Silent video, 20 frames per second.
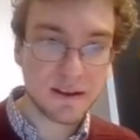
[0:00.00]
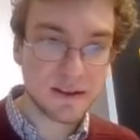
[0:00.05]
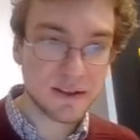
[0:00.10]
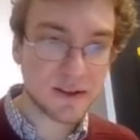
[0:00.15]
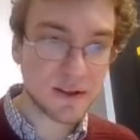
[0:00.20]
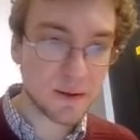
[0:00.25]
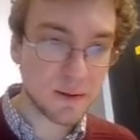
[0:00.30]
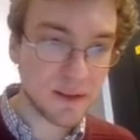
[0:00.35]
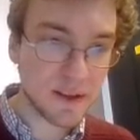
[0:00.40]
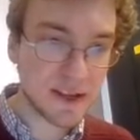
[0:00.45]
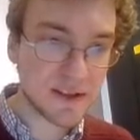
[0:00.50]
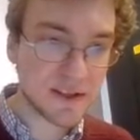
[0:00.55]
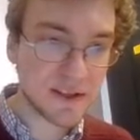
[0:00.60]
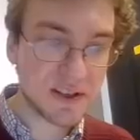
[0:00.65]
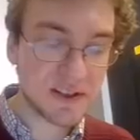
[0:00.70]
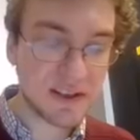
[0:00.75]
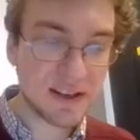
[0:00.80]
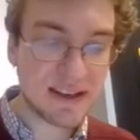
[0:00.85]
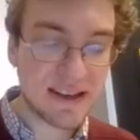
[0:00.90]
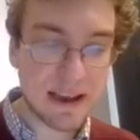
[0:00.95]
So this
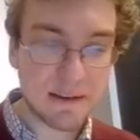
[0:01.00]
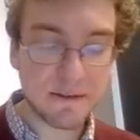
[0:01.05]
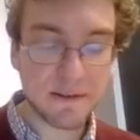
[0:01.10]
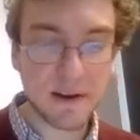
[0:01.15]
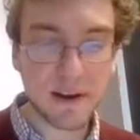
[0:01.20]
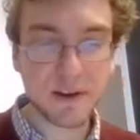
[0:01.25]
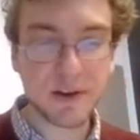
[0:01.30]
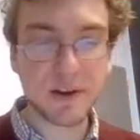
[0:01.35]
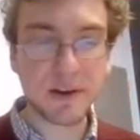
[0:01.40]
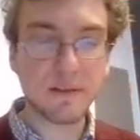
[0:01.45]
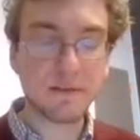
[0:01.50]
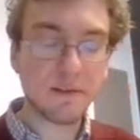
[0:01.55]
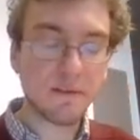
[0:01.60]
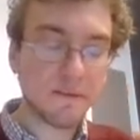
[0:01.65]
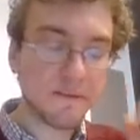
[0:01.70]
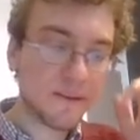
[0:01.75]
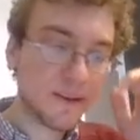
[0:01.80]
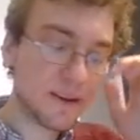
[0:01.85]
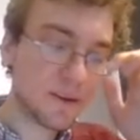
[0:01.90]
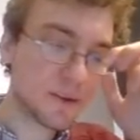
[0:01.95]
is the definition of the
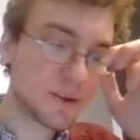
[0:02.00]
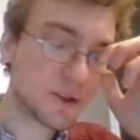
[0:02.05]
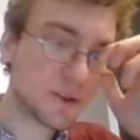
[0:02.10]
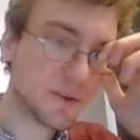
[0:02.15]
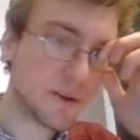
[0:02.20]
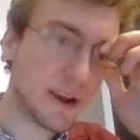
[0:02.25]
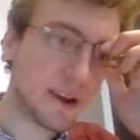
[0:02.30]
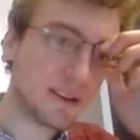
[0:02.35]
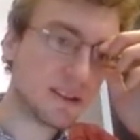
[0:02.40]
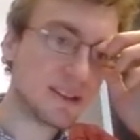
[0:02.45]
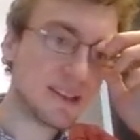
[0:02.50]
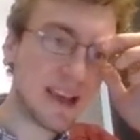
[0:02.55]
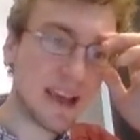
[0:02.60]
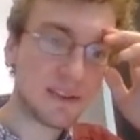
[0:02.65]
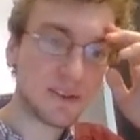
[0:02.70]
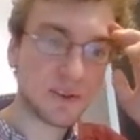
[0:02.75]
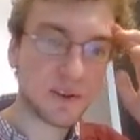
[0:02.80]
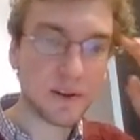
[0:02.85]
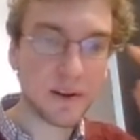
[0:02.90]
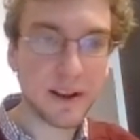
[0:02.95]
field strength
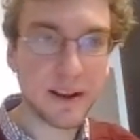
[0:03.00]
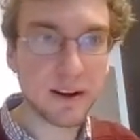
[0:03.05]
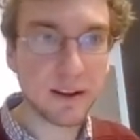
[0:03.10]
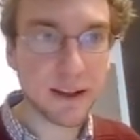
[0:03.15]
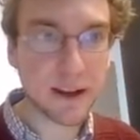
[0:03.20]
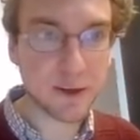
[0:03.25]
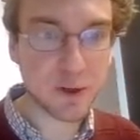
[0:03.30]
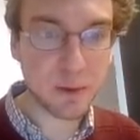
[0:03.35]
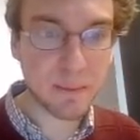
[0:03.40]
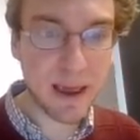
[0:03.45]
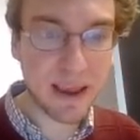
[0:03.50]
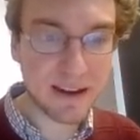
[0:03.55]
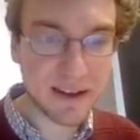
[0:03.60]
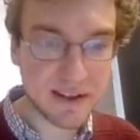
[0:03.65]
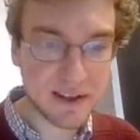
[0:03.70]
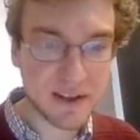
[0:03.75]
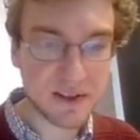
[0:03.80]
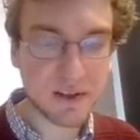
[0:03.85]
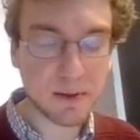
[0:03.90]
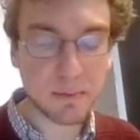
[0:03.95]
tensor in
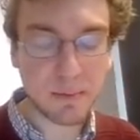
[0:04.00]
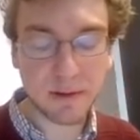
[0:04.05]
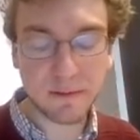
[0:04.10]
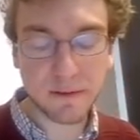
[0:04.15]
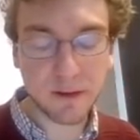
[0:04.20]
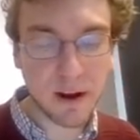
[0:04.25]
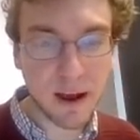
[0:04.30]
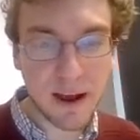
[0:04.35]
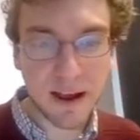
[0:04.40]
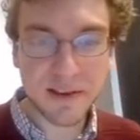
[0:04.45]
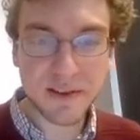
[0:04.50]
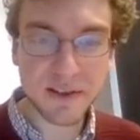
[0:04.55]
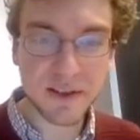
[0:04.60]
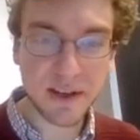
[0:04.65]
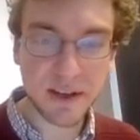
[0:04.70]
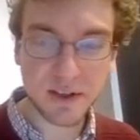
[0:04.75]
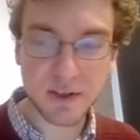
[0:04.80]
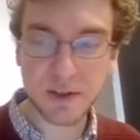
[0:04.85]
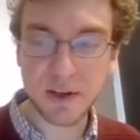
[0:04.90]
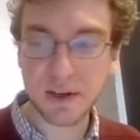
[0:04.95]
electromagnetism, but for us,
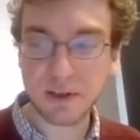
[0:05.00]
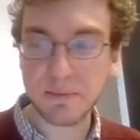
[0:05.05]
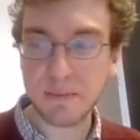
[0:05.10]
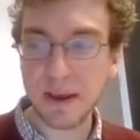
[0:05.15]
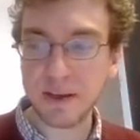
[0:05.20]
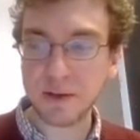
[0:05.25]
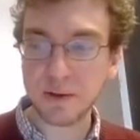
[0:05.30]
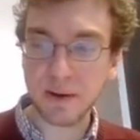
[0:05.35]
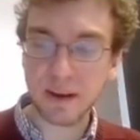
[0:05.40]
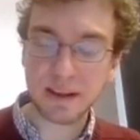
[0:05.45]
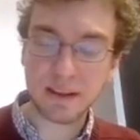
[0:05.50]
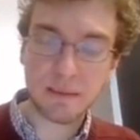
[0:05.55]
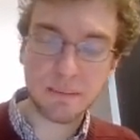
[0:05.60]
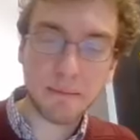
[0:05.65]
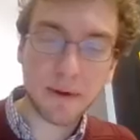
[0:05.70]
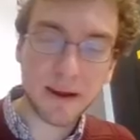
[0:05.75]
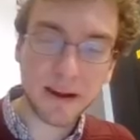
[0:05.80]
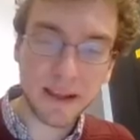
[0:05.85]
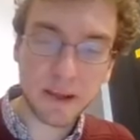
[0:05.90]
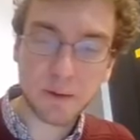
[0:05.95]
it's just measuring the
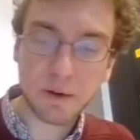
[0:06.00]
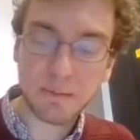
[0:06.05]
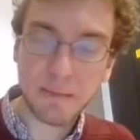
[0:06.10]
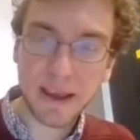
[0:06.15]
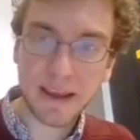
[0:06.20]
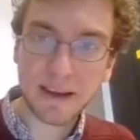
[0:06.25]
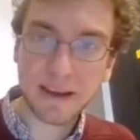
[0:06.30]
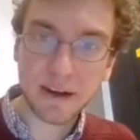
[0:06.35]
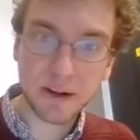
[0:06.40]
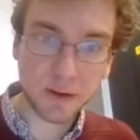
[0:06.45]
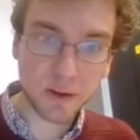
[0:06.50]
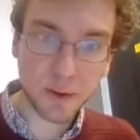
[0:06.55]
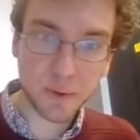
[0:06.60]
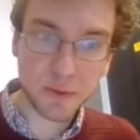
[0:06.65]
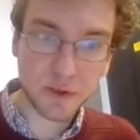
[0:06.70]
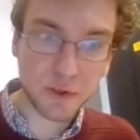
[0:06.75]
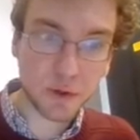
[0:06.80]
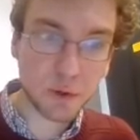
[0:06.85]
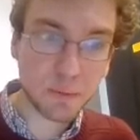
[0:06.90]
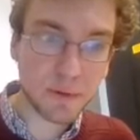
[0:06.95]
money you would make in a
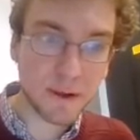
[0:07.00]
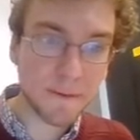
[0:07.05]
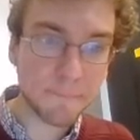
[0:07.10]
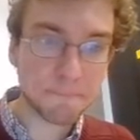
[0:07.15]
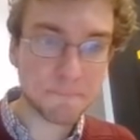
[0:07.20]
closed loop.